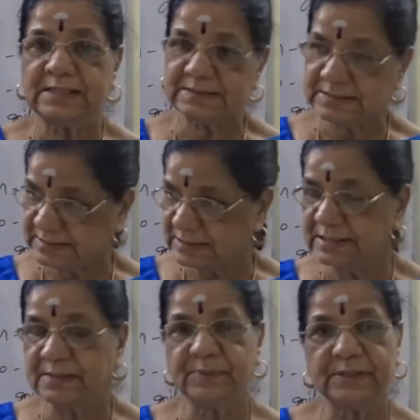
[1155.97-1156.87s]
as I said
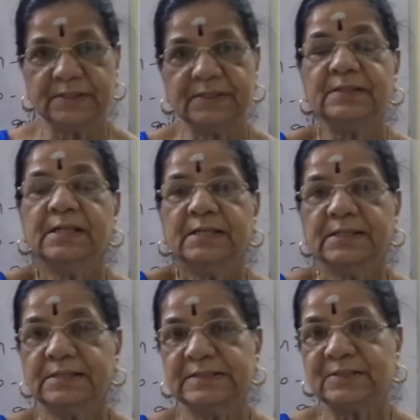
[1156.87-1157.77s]
in the beginning,
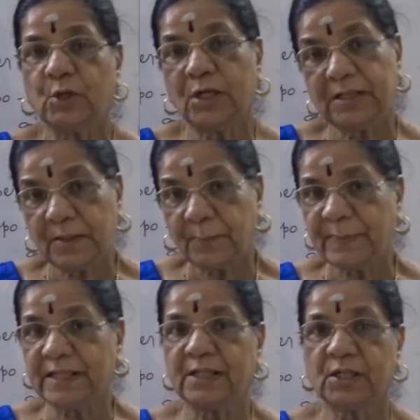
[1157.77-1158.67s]
it is called
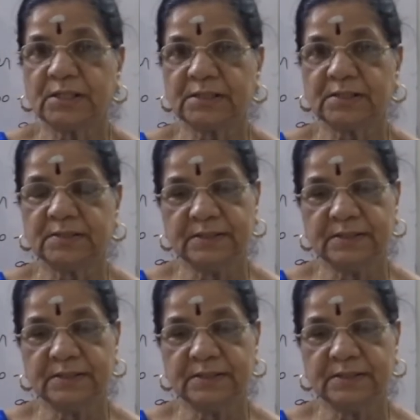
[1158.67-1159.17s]
menarche.